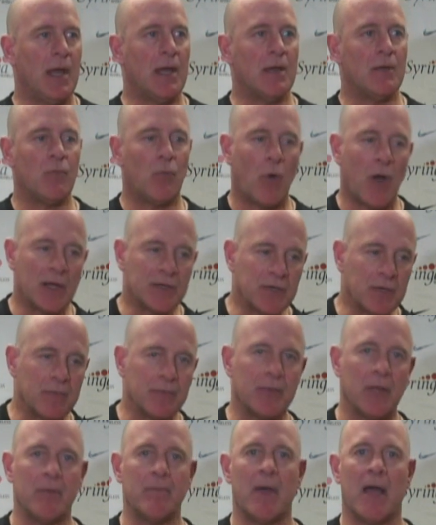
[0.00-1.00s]
and watching
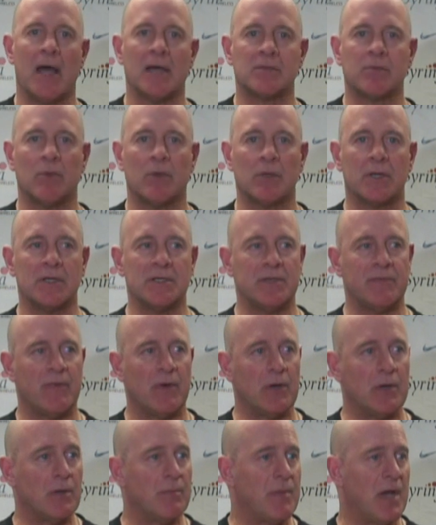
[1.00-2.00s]
him play basketball, because he's
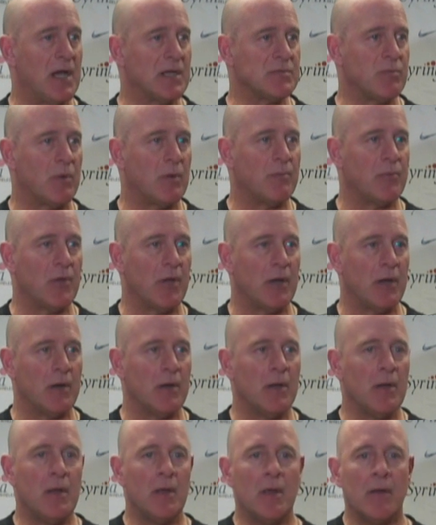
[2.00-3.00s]
a very good basketball player.
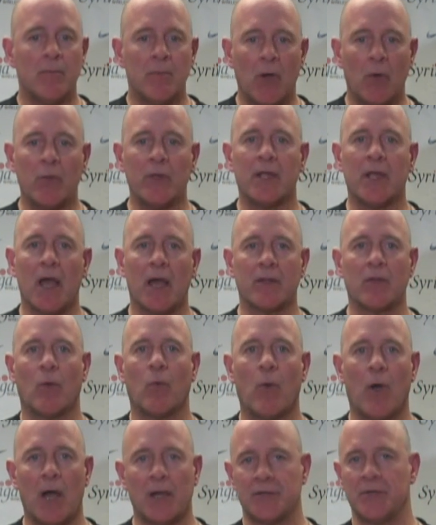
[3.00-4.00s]
But we got to
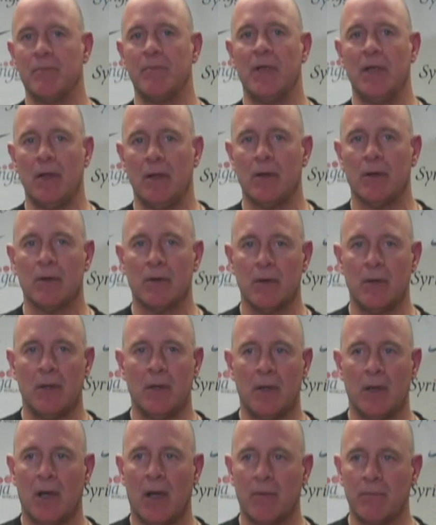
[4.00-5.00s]
watch him here
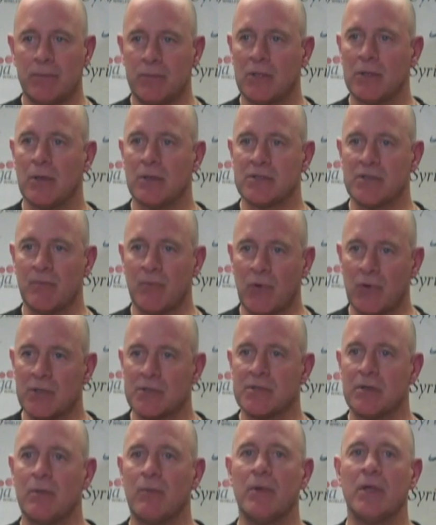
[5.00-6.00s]
up close and
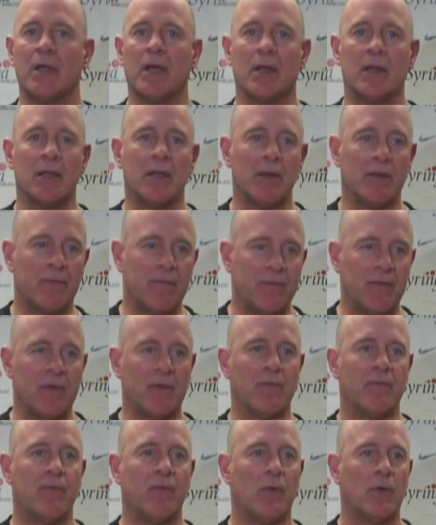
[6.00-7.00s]
personal. We got to get a
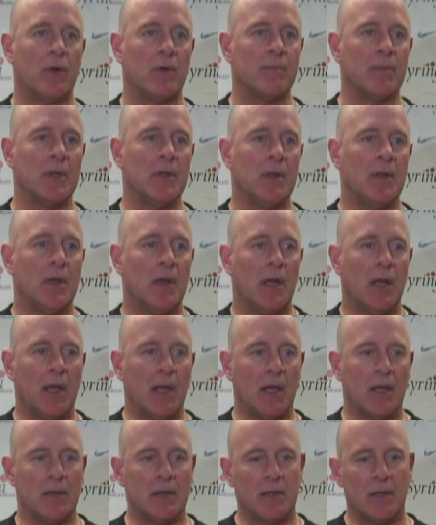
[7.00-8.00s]
feel for him,
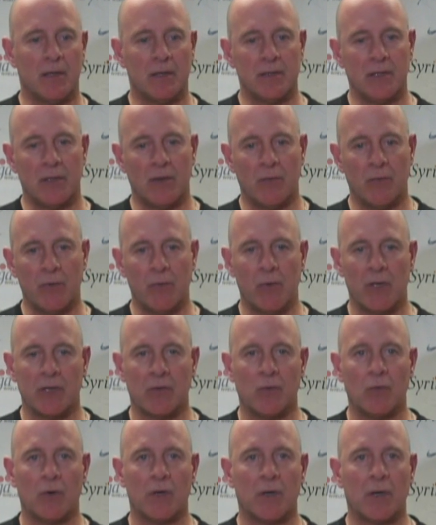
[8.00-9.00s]
and you know, we
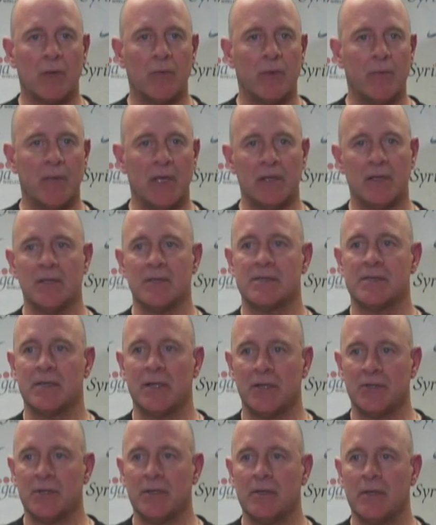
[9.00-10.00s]
went to work and we made the
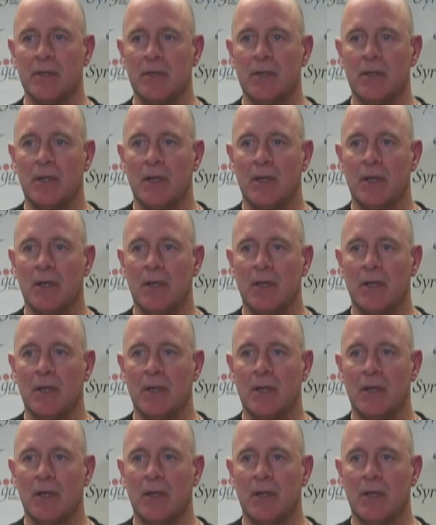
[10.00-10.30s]
decision